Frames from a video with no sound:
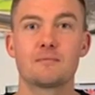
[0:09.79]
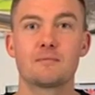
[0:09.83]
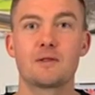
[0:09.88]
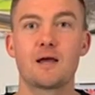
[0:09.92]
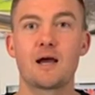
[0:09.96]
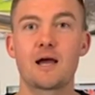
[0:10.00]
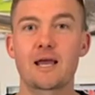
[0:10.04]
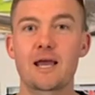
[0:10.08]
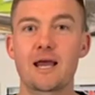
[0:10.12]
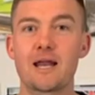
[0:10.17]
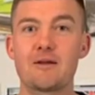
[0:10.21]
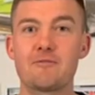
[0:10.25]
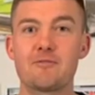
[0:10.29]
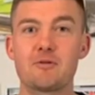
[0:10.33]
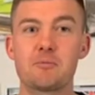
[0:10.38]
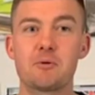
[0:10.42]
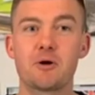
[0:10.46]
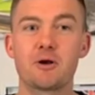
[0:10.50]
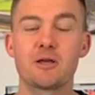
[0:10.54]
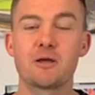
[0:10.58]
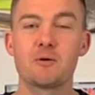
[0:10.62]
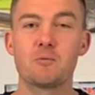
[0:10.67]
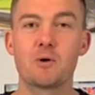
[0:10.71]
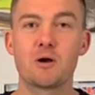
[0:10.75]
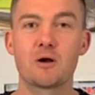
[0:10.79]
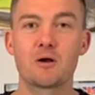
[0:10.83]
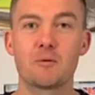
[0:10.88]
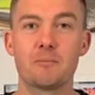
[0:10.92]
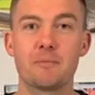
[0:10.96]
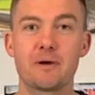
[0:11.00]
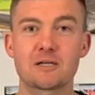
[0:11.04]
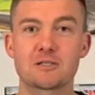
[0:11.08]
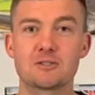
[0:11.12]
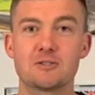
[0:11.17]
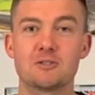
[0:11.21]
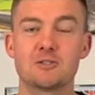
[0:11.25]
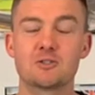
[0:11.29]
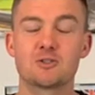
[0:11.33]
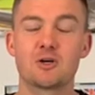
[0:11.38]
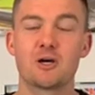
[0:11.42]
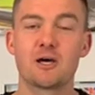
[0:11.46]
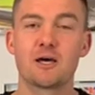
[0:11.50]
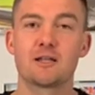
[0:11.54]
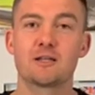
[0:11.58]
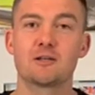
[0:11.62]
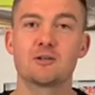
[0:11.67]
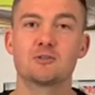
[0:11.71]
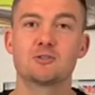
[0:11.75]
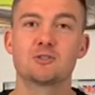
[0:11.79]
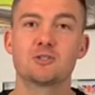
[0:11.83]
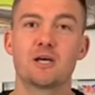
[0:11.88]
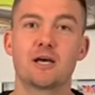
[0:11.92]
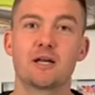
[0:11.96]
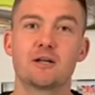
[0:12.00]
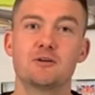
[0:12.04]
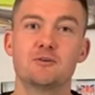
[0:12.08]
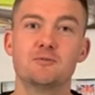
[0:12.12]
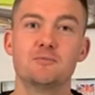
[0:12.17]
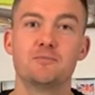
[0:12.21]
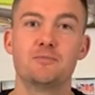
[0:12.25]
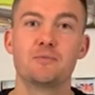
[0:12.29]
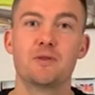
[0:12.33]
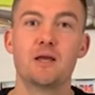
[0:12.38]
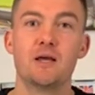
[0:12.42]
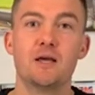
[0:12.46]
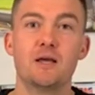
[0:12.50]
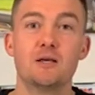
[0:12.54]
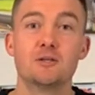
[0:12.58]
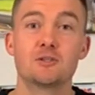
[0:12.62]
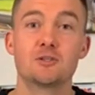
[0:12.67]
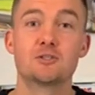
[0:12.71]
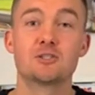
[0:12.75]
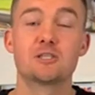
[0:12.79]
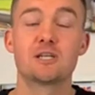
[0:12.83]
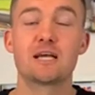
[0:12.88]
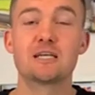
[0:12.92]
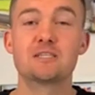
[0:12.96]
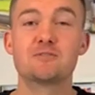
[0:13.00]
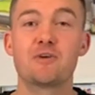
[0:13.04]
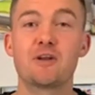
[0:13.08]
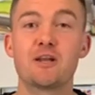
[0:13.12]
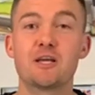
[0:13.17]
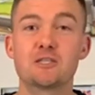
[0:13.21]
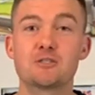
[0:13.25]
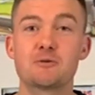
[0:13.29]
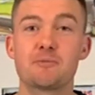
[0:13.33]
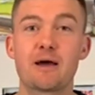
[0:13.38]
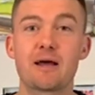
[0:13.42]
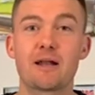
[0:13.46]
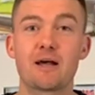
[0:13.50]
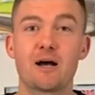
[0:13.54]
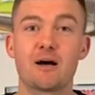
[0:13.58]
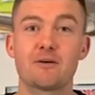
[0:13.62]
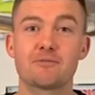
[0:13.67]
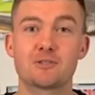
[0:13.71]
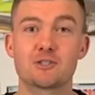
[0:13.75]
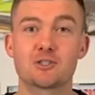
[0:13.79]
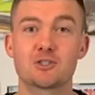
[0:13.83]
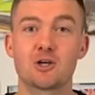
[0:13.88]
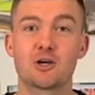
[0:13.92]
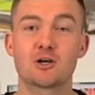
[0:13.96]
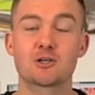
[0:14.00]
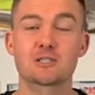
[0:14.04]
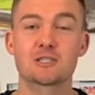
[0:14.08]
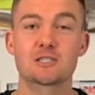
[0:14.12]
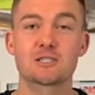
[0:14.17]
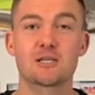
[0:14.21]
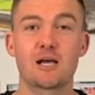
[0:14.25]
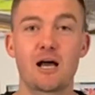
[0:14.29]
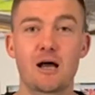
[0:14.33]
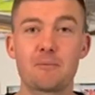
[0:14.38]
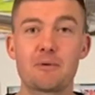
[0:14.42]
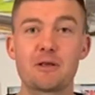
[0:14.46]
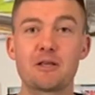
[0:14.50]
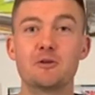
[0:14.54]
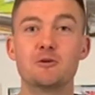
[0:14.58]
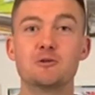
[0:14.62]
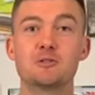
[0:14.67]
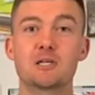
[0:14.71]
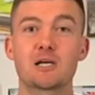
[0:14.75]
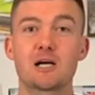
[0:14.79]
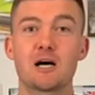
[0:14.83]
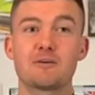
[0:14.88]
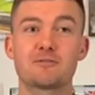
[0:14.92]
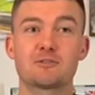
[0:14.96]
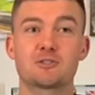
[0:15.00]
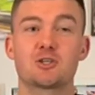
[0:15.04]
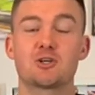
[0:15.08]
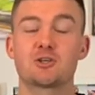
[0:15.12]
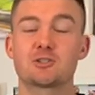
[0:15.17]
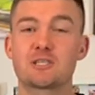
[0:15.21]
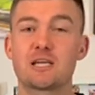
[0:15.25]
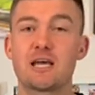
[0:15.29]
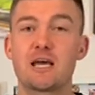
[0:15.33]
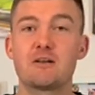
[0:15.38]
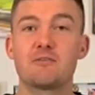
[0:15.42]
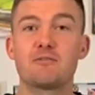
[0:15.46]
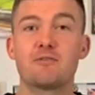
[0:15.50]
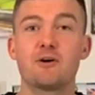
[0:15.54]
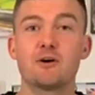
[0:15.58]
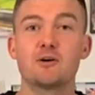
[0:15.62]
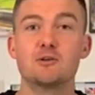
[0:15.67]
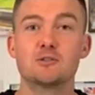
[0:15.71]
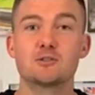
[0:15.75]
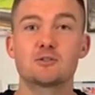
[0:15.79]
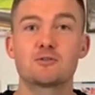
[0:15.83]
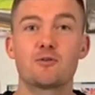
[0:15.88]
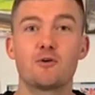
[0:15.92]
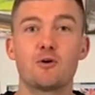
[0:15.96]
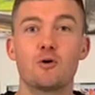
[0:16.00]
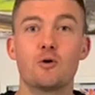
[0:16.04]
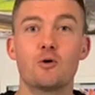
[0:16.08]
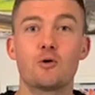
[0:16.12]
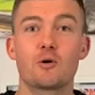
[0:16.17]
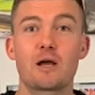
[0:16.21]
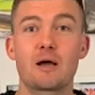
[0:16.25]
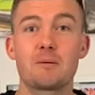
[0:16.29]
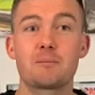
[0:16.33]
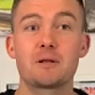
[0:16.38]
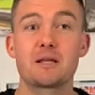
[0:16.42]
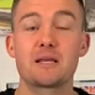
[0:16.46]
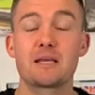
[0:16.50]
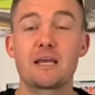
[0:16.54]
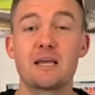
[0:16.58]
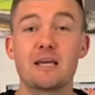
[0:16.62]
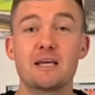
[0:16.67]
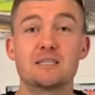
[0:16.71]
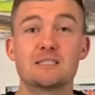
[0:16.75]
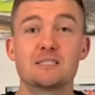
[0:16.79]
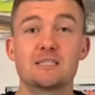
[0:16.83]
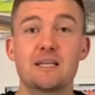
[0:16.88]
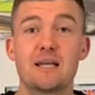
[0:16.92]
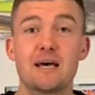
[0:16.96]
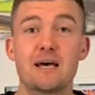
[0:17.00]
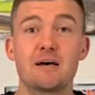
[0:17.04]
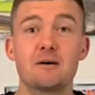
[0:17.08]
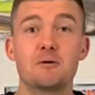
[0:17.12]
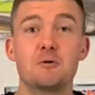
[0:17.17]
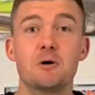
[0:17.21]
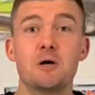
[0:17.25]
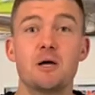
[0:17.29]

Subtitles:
Hi again everybody, and welcome back to the Triathlon channel. So today's video is about AfterShokz. I've been using AfterShokz headphones for a couple of years now,